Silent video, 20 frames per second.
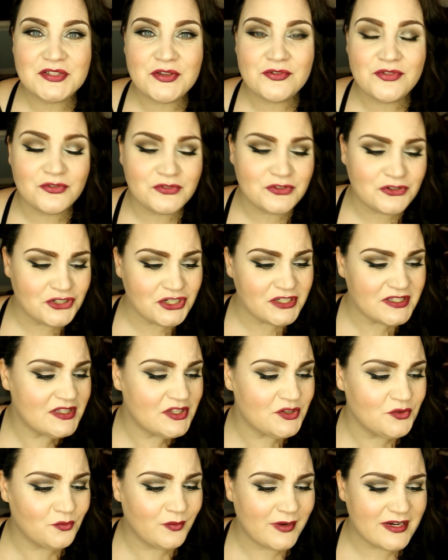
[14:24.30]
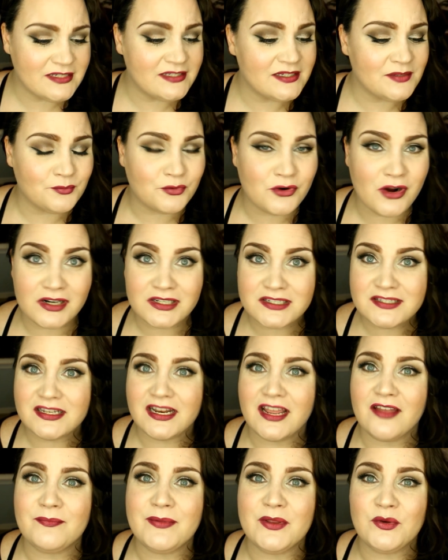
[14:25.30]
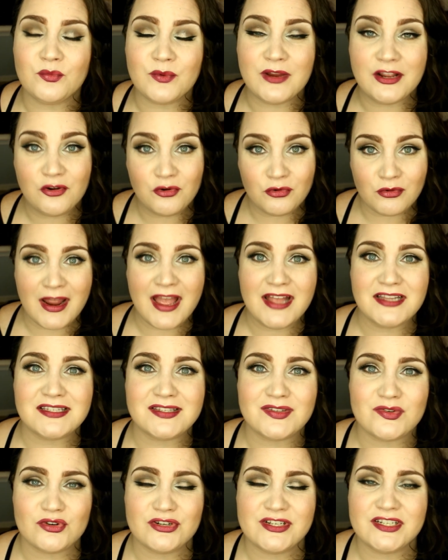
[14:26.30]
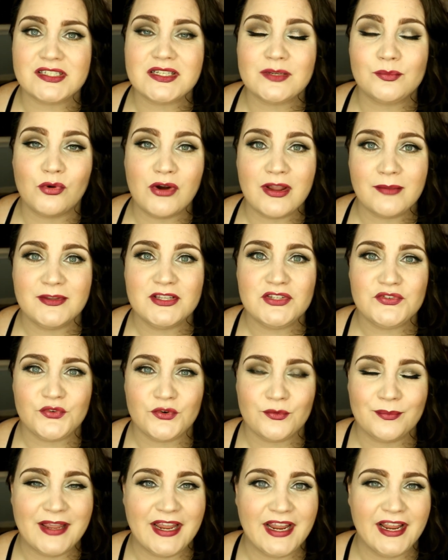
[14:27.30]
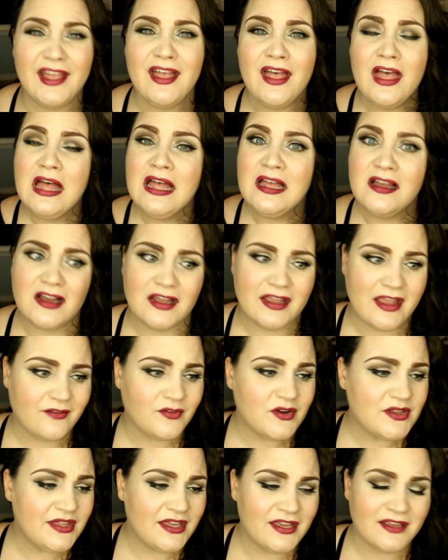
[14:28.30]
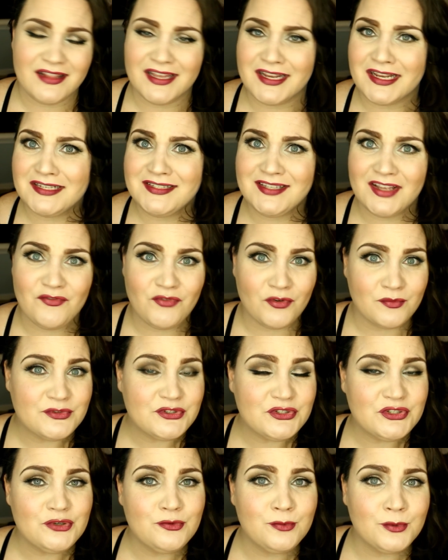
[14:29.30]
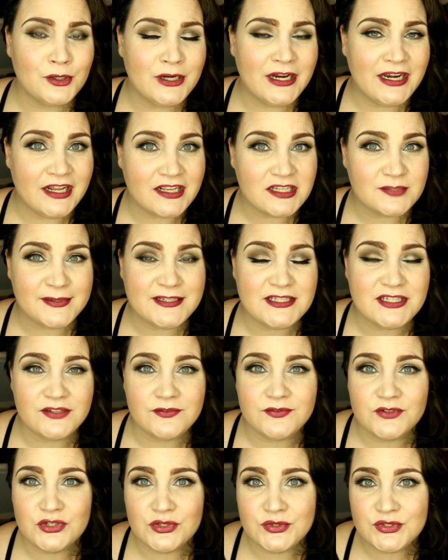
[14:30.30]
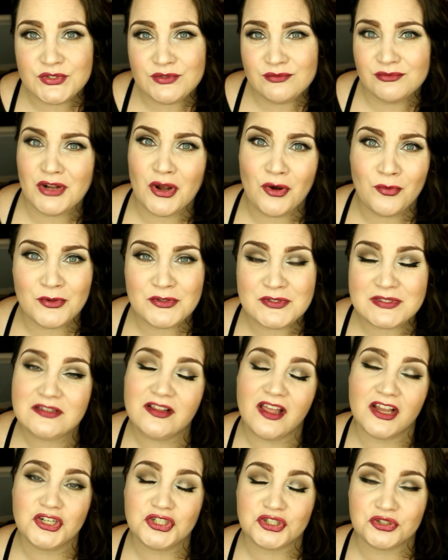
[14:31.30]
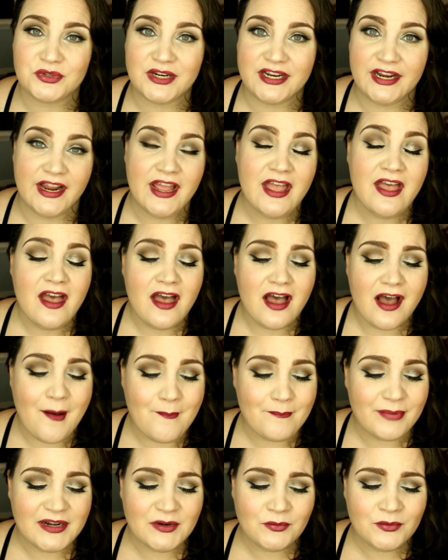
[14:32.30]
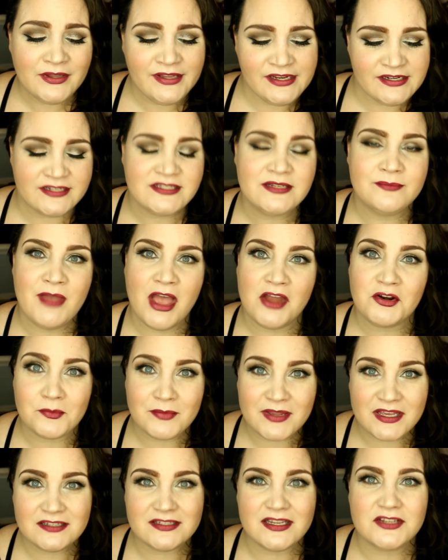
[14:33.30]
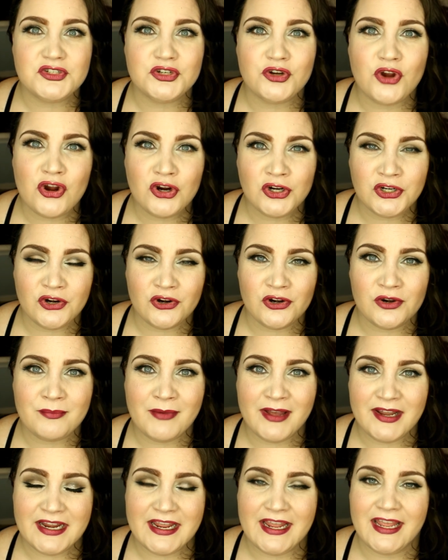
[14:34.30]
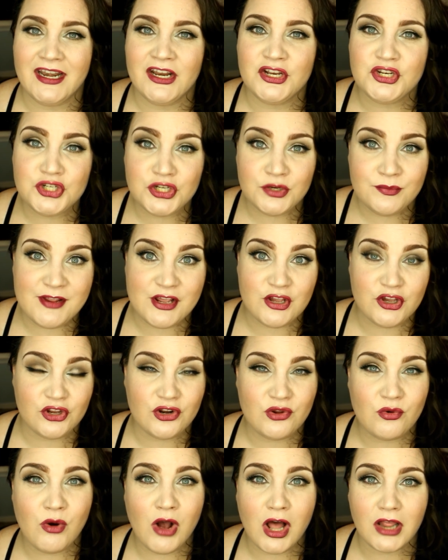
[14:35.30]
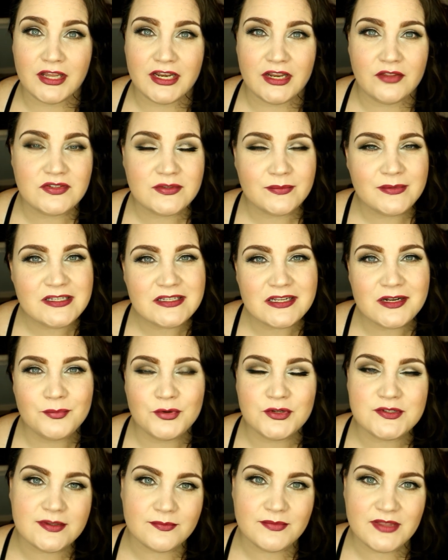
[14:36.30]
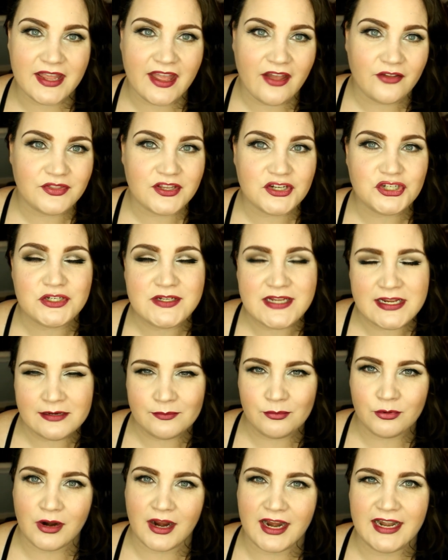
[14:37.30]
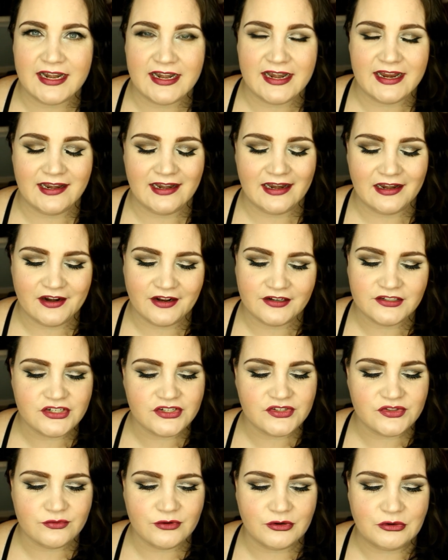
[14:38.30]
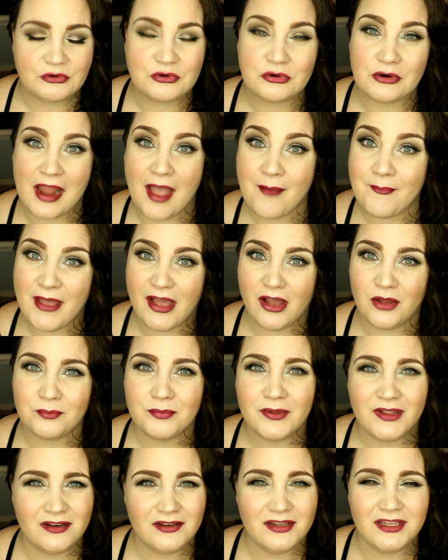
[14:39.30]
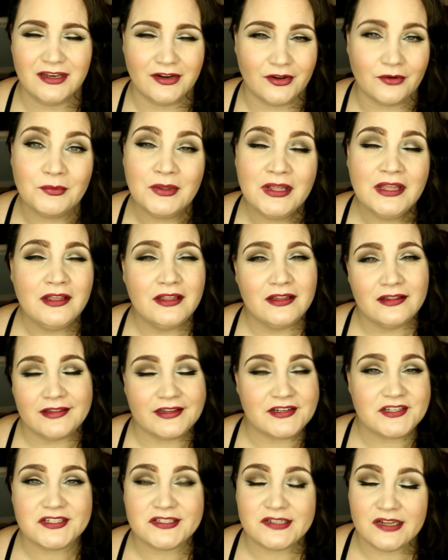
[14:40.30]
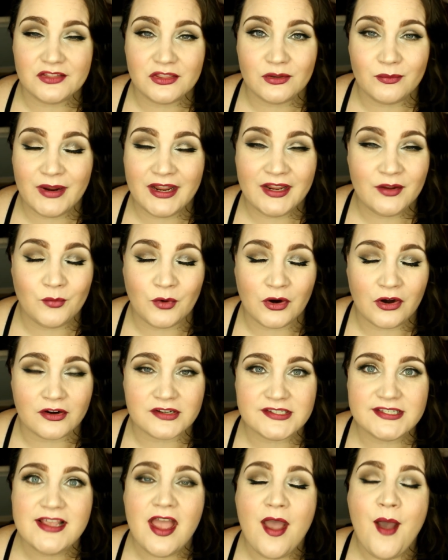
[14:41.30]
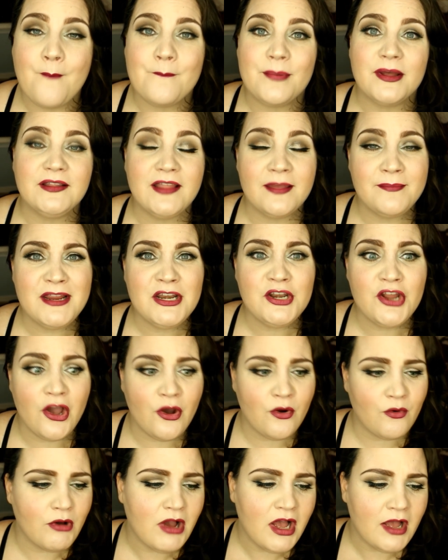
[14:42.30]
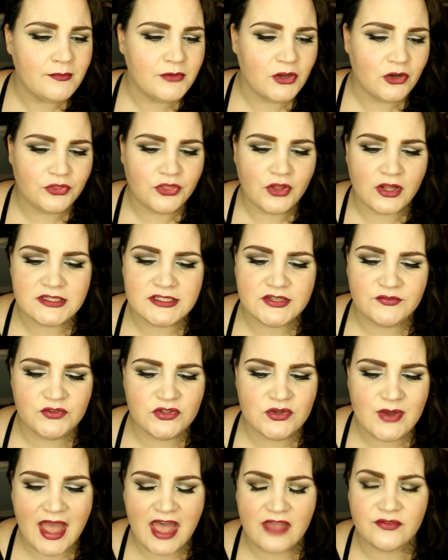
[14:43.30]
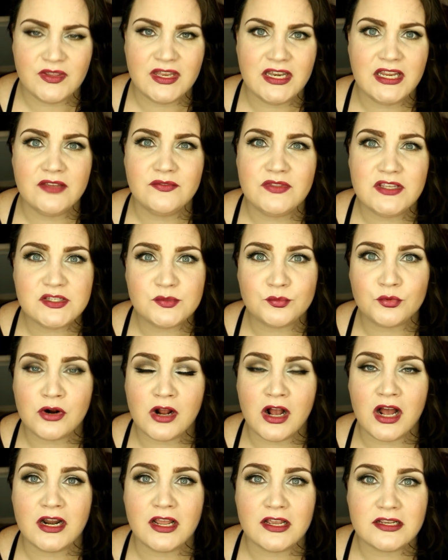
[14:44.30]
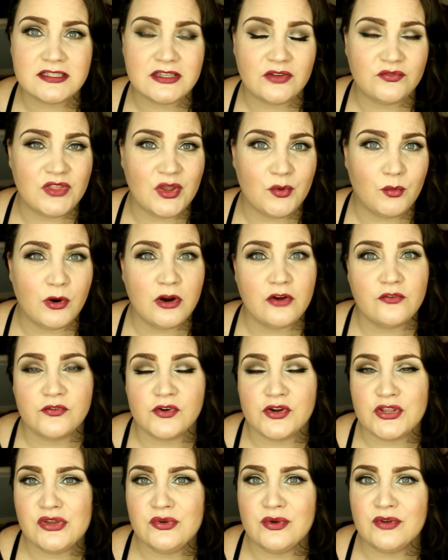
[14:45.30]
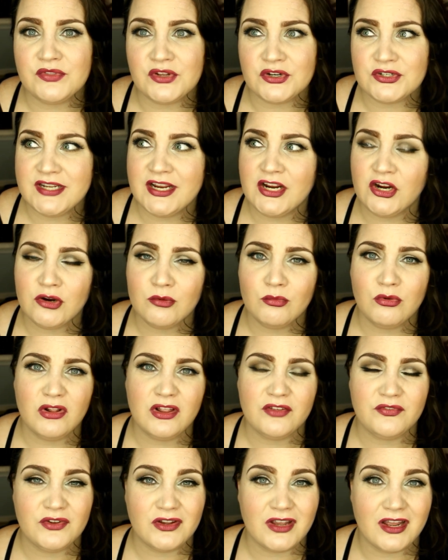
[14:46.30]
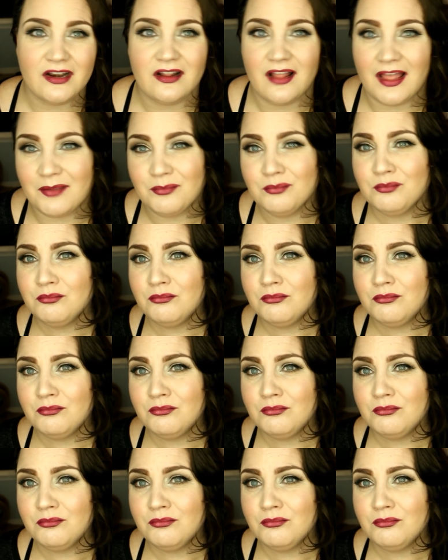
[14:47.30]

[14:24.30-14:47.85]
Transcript: so those are just the recent products that have been regrets or disappointments for me. Everything, like I said, from super inexpensive to almost luxury, um, but it really doesn't matter because that's your hard-earned money and it should be good quality. If somebody's gonna put something out, they should take pride in it and not just throw crap out, but you know, that's just not the way it works. But let me know um, your thoughts if you have any of these products, if they work for you, if they're terrible, if you're kind of like,